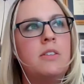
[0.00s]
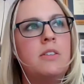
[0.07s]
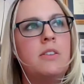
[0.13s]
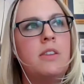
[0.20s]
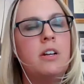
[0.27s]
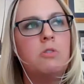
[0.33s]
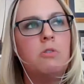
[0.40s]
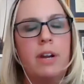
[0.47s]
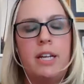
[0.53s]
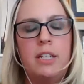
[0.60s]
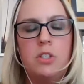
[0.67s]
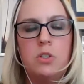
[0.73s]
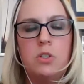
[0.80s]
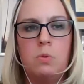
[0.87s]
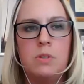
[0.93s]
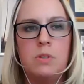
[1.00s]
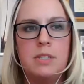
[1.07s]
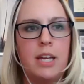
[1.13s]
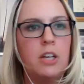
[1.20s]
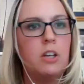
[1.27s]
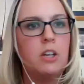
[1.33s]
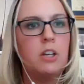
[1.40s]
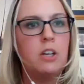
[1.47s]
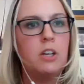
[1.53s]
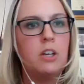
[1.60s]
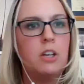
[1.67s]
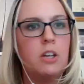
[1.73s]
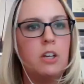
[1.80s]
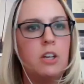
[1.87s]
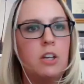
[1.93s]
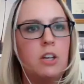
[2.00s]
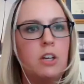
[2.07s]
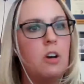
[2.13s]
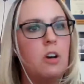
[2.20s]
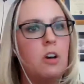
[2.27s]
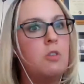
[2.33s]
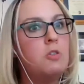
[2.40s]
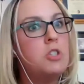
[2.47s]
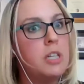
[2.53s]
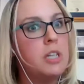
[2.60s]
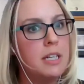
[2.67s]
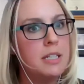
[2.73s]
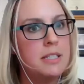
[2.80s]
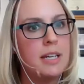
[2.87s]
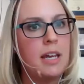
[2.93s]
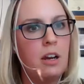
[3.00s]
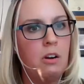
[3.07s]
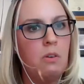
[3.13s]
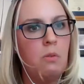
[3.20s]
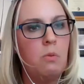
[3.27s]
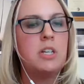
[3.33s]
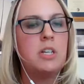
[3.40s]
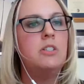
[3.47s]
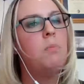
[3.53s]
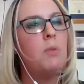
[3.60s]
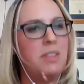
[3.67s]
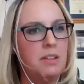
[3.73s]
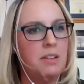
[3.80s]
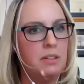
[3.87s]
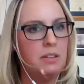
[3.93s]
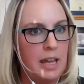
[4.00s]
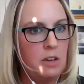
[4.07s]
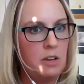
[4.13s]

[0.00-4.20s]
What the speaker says: There's great tools like coaching into care, which can